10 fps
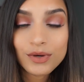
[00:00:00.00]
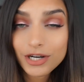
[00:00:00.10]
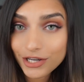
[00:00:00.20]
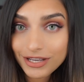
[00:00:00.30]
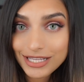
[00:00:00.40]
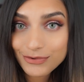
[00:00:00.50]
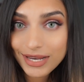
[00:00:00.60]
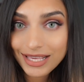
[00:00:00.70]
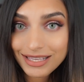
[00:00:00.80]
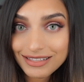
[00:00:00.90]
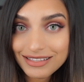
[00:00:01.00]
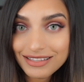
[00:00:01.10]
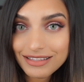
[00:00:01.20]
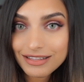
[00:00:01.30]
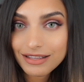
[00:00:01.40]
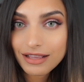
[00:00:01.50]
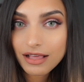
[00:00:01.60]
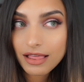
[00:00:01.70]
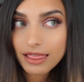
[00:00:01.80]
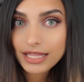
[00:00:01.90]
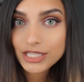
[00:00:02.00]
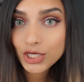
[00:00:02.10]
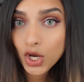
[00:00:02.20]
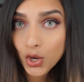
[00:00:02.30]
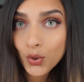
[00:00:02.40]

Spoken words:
are you guys ready? Let's go.